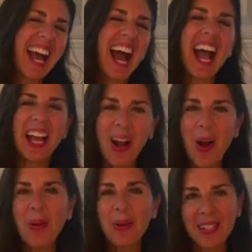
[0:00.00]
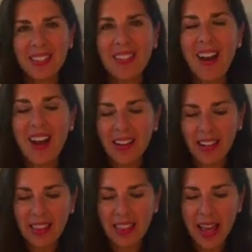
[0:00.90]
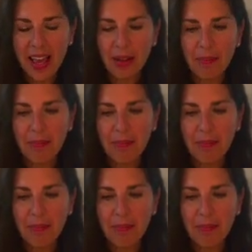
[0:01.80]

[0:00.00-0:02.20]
I always thought that